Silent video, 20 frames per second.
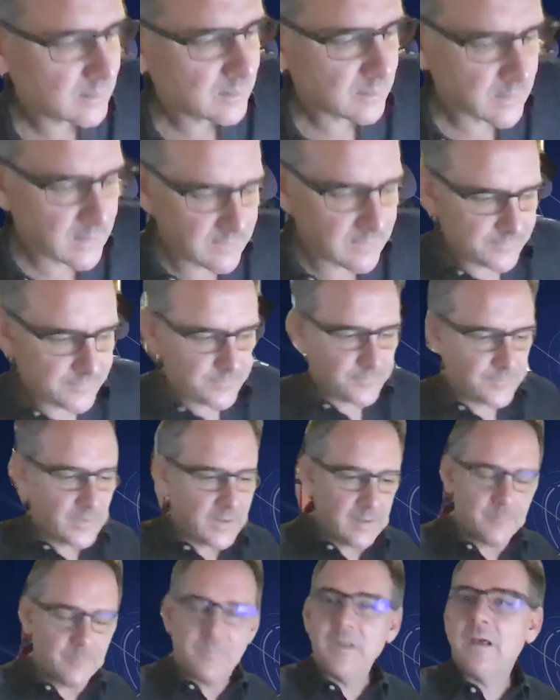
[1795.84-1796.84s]

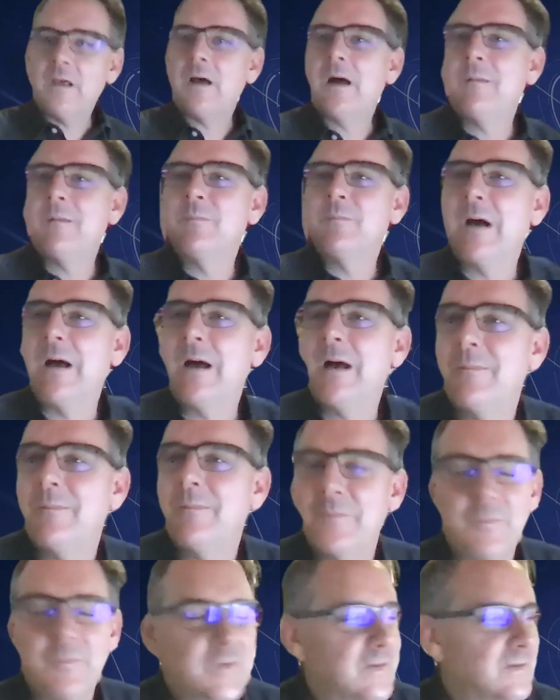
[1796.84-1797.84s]

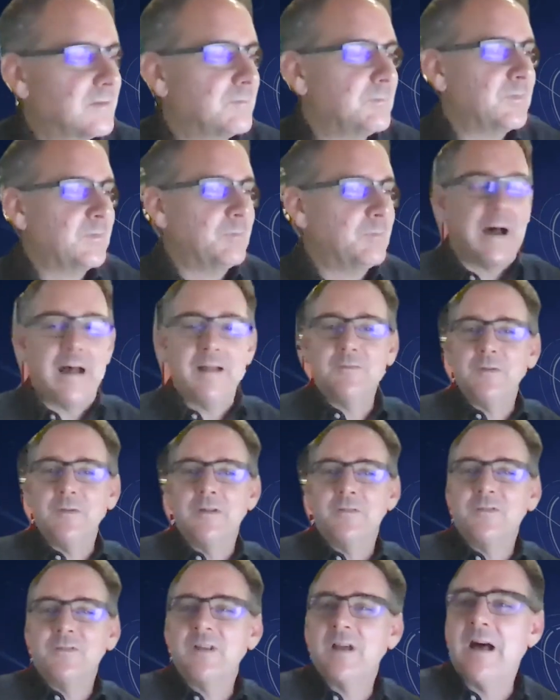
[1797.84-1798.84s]
I'm just mindful
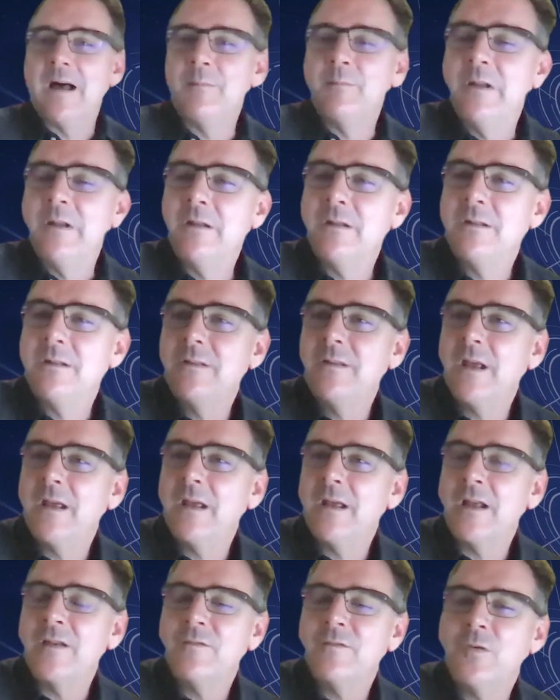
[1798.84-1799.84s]
of time, and
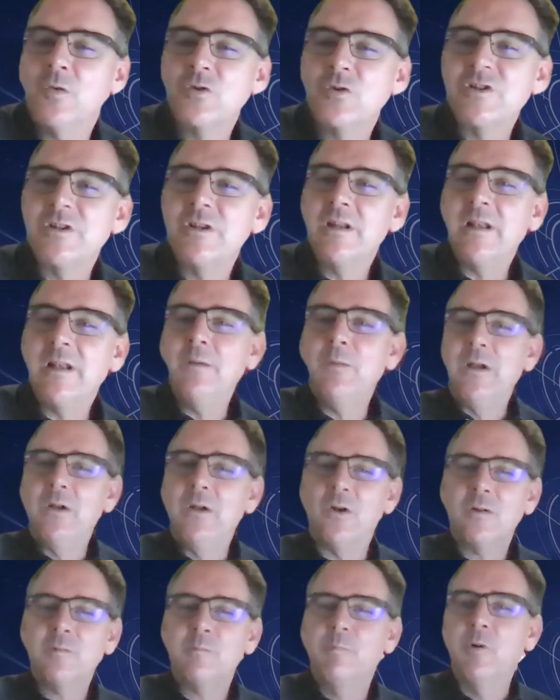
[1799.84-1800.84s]
unfortunately, we're
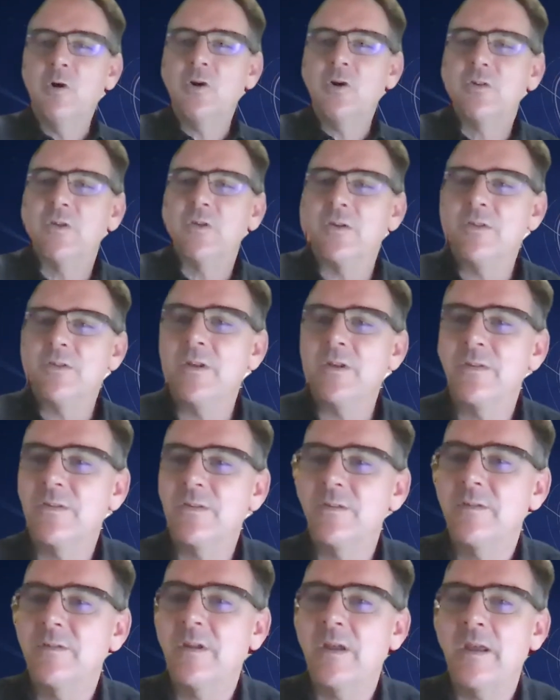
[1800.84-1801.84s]
not booked on this